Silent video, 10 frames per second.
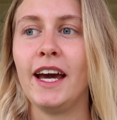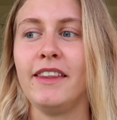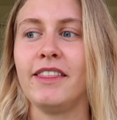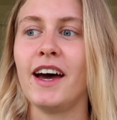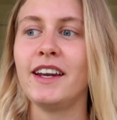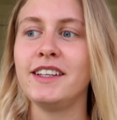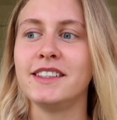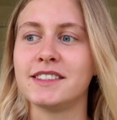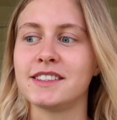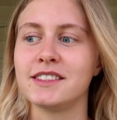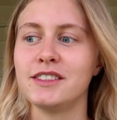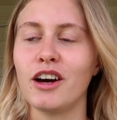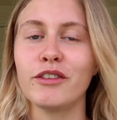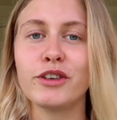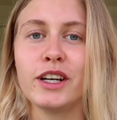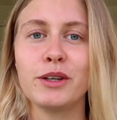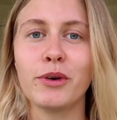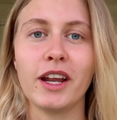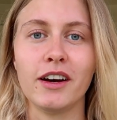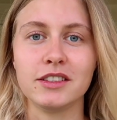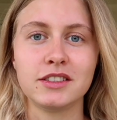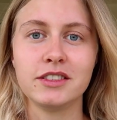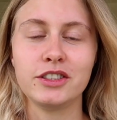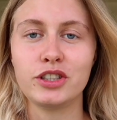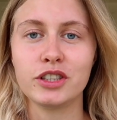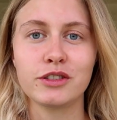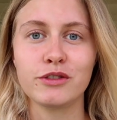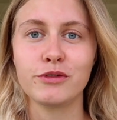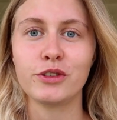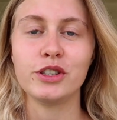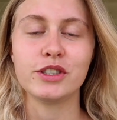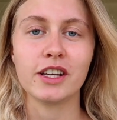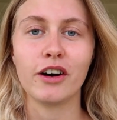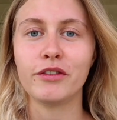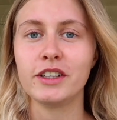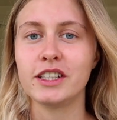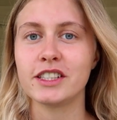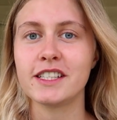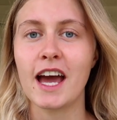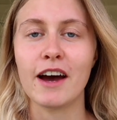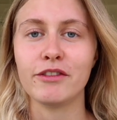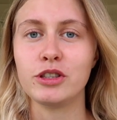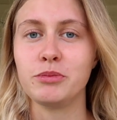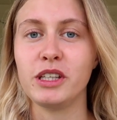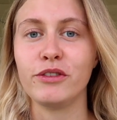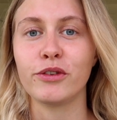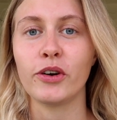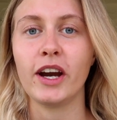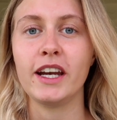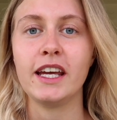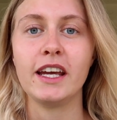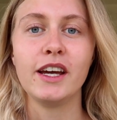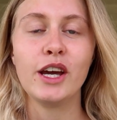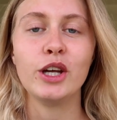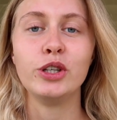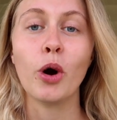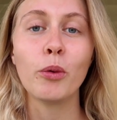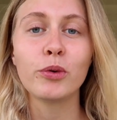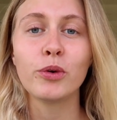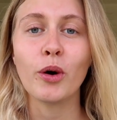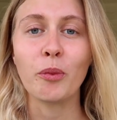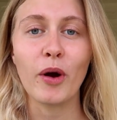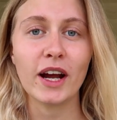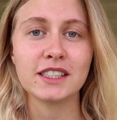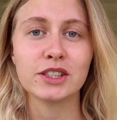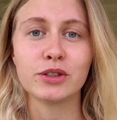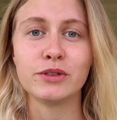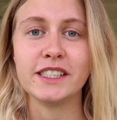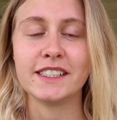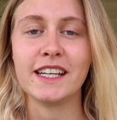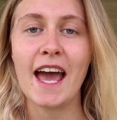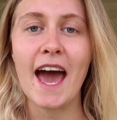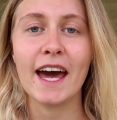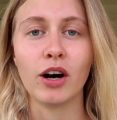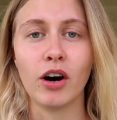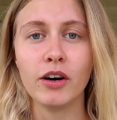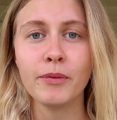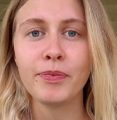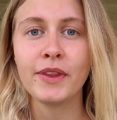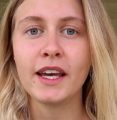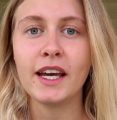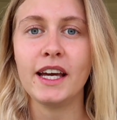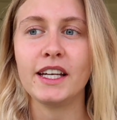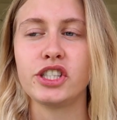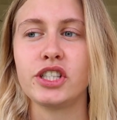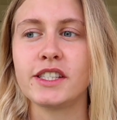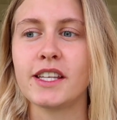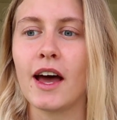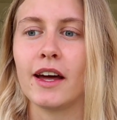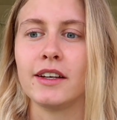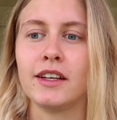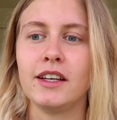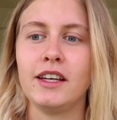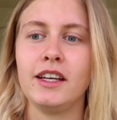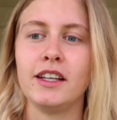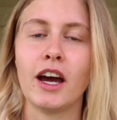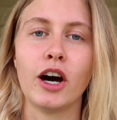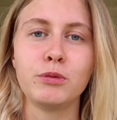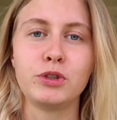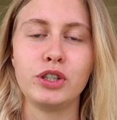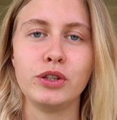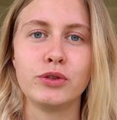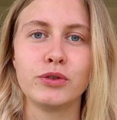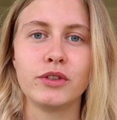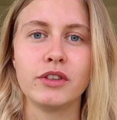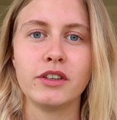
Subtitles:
And that is not for anyone else, it's just for yourself, and it doesn't have to be for any noble or practical reason at all. It's just that it helps you